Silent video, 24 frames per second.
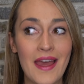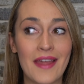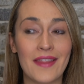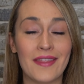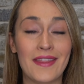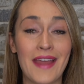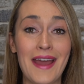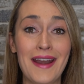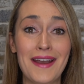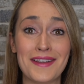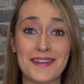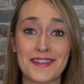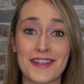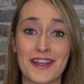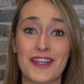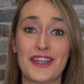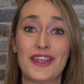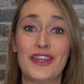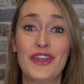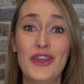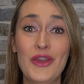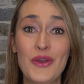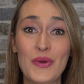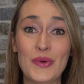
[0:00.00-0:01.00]
that is a
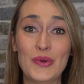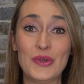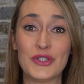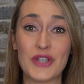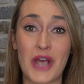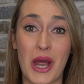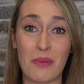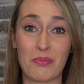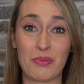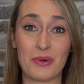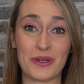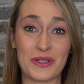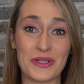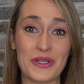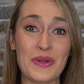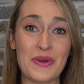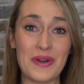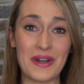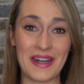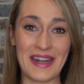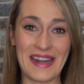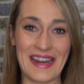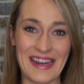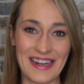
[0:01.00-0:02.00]
huge
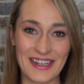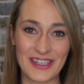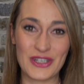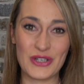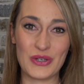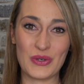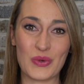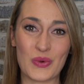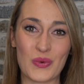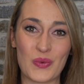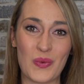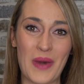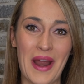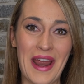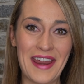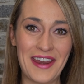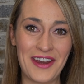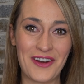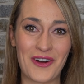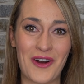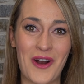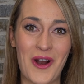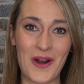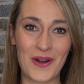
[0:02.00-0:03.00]
opportunity to write
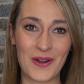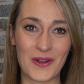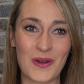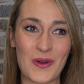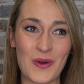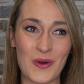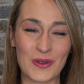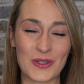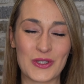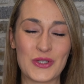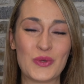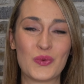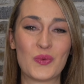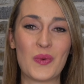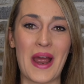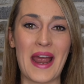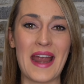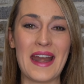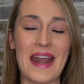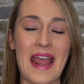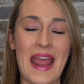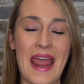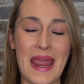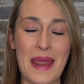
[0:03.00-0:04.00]
your article, to
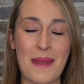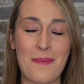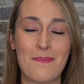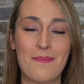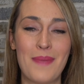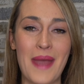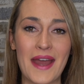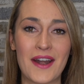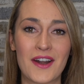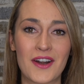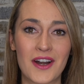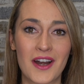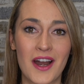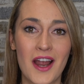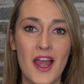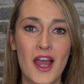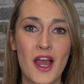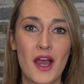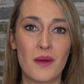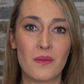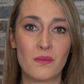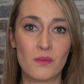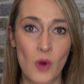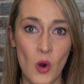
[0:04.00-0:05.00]
write a better,
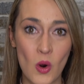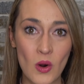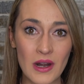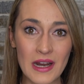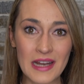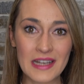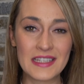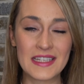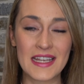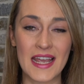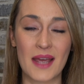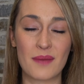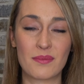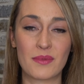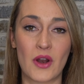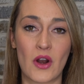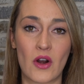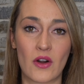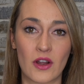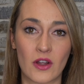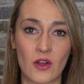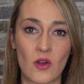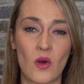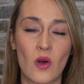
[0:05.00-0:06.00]
more in-depth
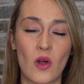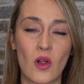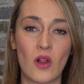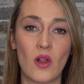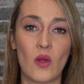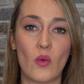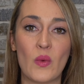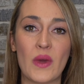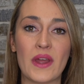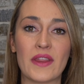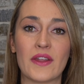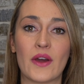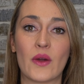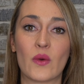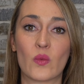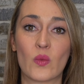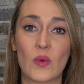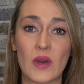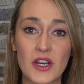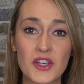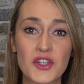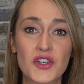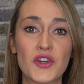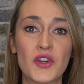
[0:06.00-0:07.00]
article with
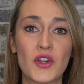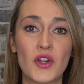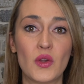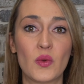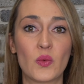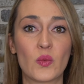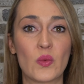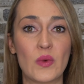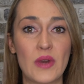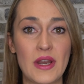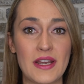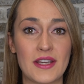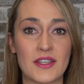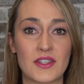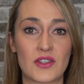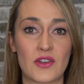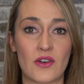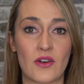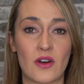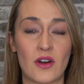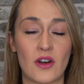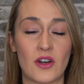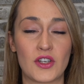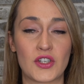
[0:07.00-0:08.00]
original
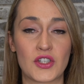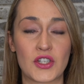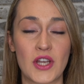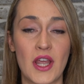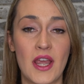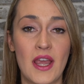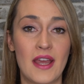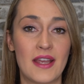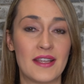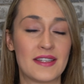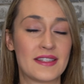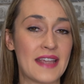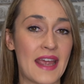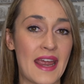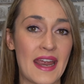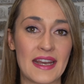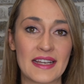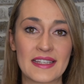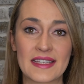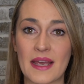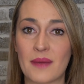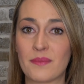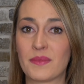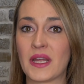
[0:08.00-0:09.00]
research, saying
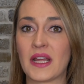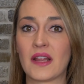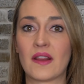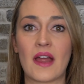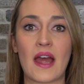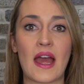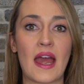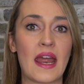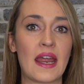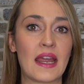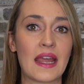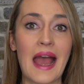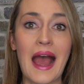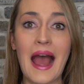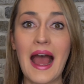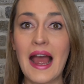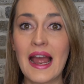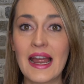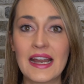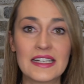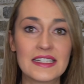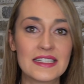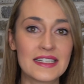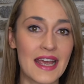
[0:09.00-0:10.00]
something like,
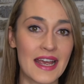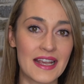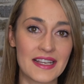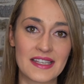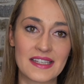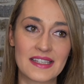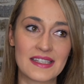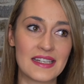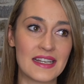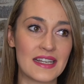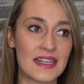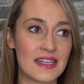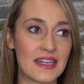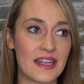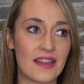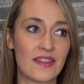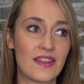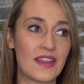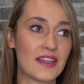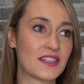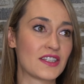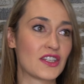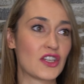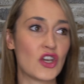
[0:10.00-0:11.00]
I tested
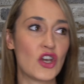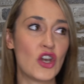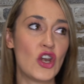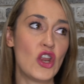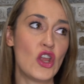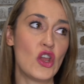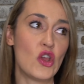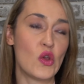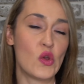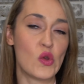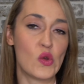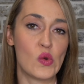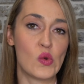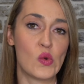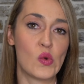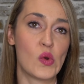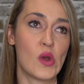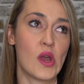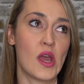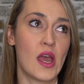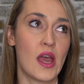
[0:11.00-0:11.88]
this new